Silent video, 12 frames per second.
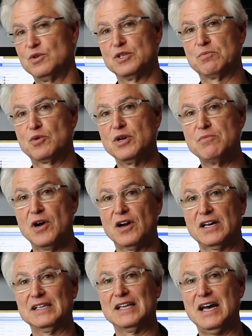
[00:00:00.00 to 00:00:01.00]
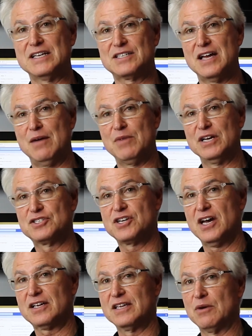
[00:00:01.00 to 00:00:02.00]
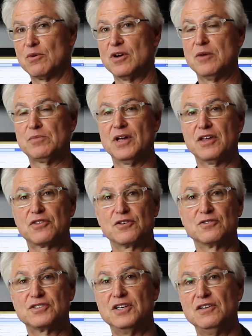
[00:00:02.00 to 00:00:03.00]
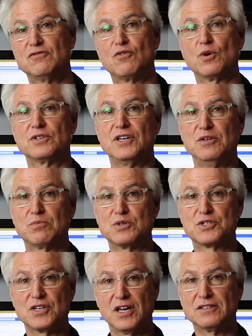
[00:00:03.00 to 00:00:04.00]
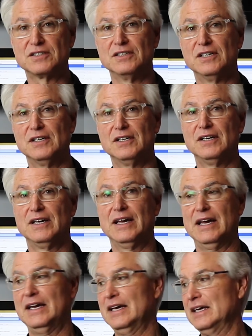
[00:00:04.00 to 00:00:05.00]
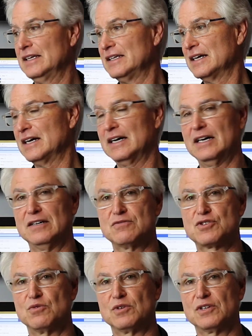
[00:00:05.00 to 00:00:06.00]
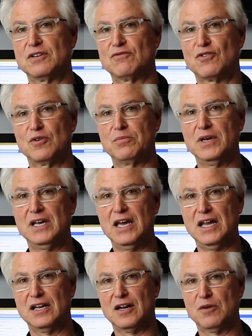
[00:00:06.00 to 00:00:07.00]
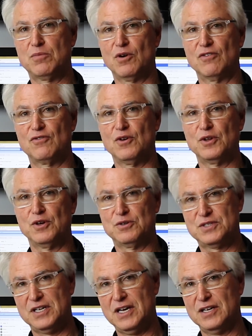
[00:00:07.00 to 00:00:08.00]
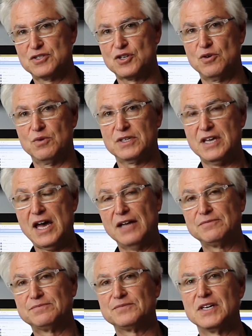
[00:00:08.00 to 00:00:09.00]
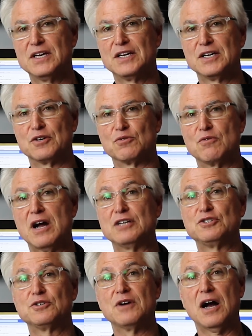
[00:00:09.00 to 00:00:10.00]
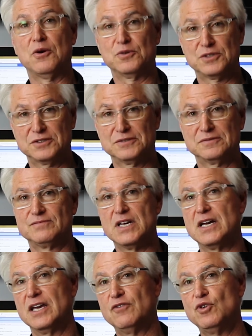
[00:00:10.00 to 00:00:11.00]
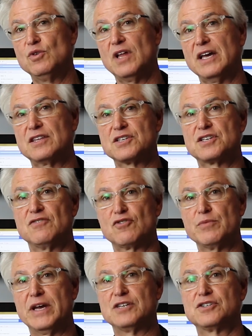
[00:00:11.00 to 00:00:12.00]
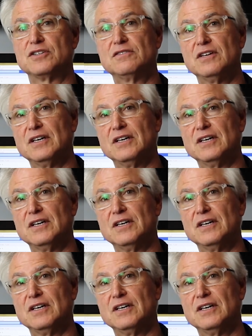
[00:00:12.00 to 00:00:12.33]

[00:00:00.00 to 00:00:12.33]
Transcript: in the pre-market, last time I checked, they were up like 13-14%. And so we're looking for a big gain in our portfolio today. So with that, Roger out. If you like this information,